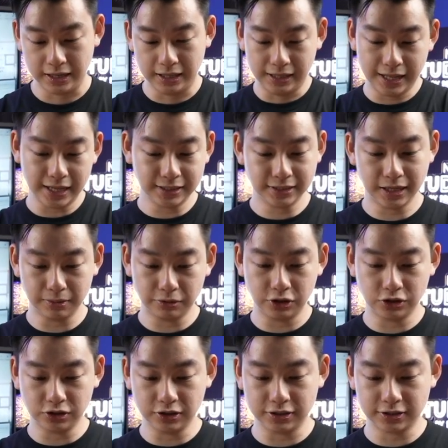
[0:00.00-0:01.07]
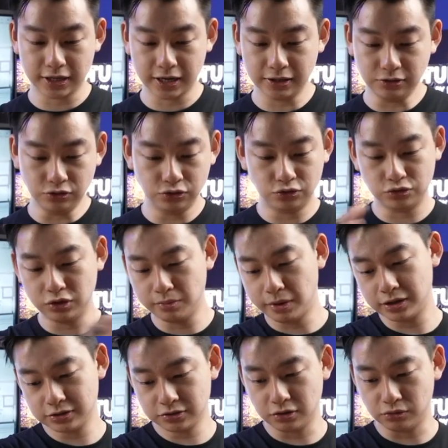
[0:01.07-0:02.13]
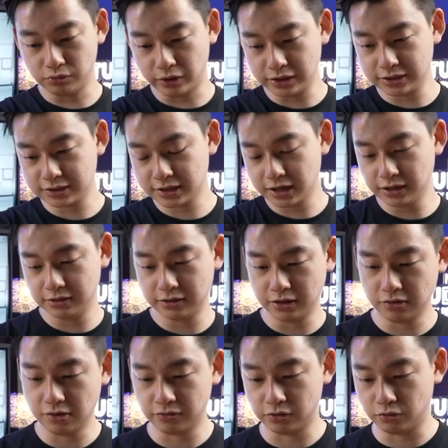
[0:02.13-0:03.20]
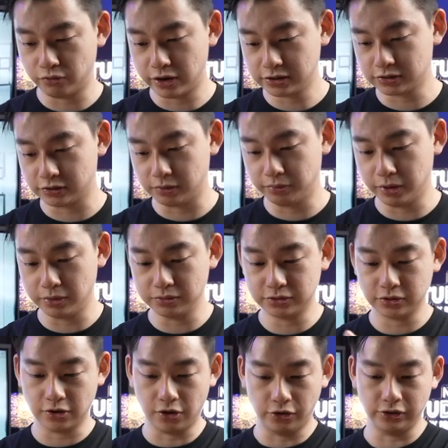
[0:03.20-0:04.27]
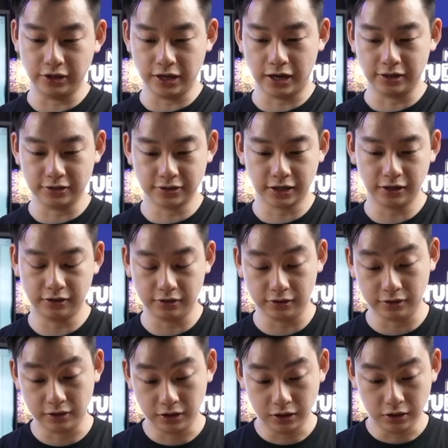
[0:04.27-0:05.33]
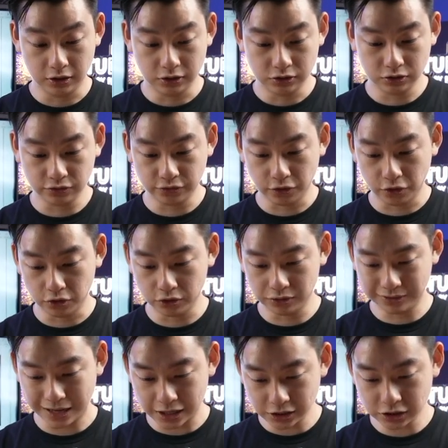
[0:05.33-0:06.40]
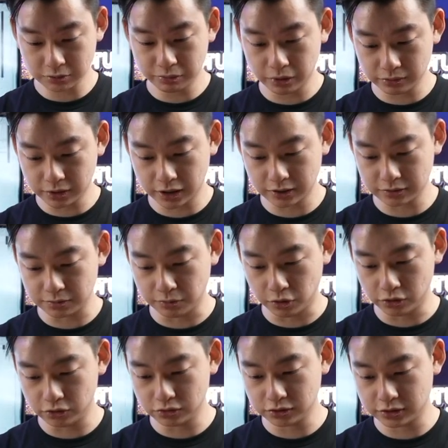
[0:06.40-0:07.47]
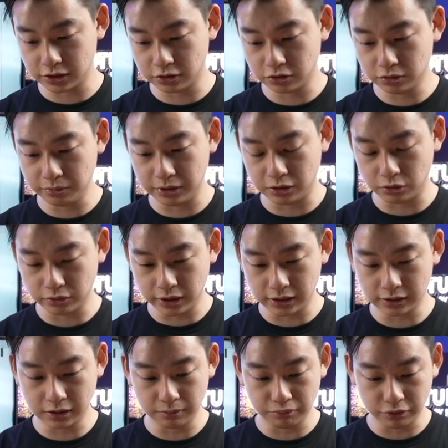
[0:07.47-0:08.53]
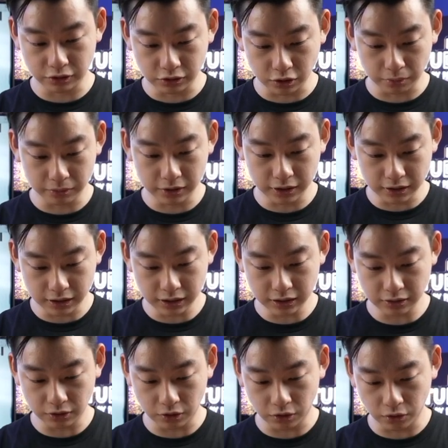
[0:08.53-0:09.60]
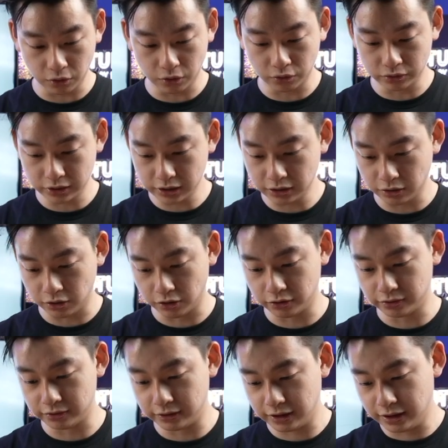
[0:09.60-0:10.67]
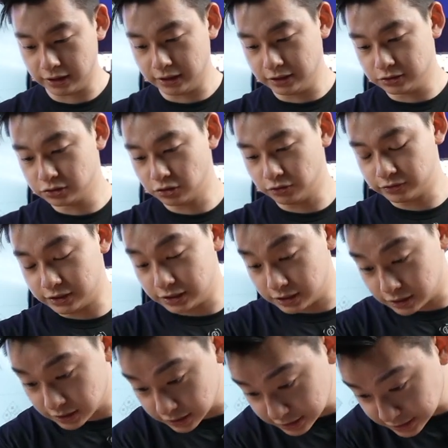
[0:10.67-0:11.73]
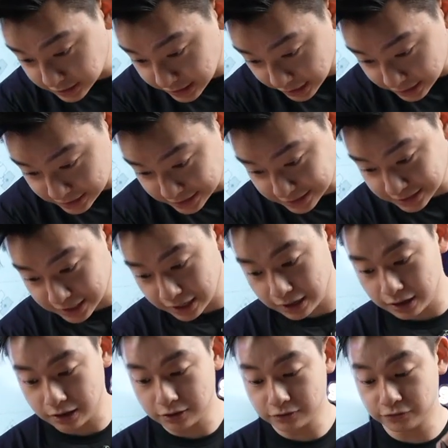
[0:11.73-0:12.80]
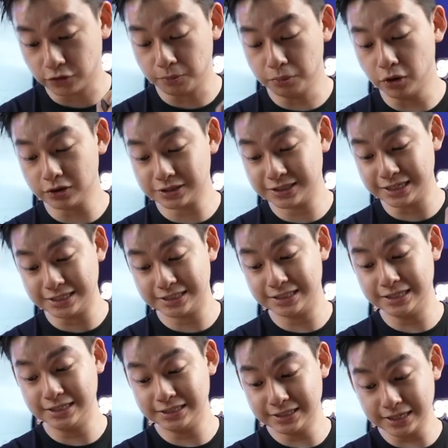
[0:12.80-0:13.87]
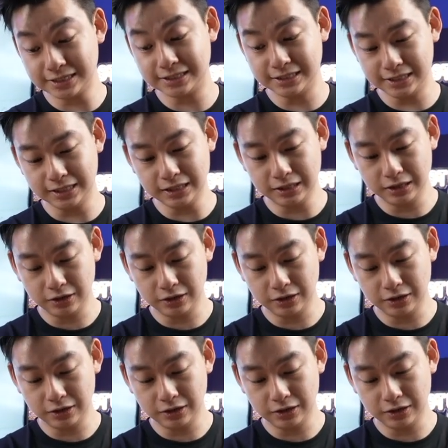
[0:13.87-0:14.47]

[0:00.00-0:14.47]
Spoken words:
Landscape kitchen design, junior master on one side, then you have the rest of the bedrooms on the other side here. So for larger bedroom types models, they're going to be located predominantly only on sort of the stacks for block 6D.